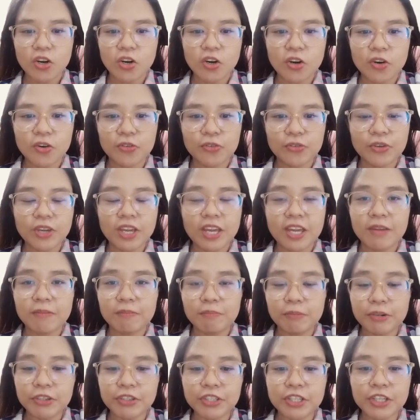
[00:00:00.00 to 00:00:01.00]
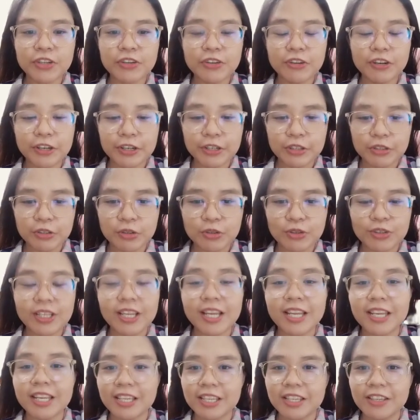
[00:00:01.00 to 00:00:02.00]
of a particular good
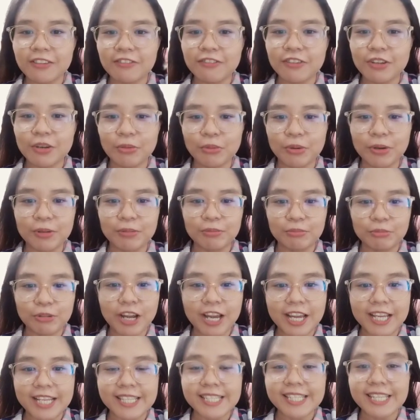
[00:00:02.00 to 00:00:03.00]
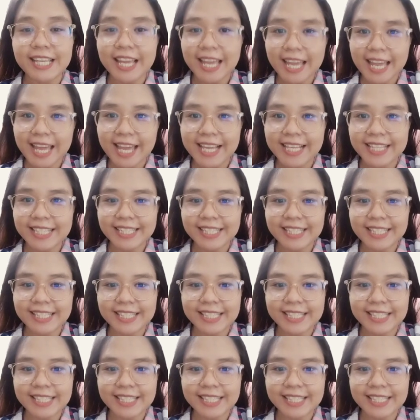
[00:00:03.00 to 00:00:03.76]
at a given world price. Hence,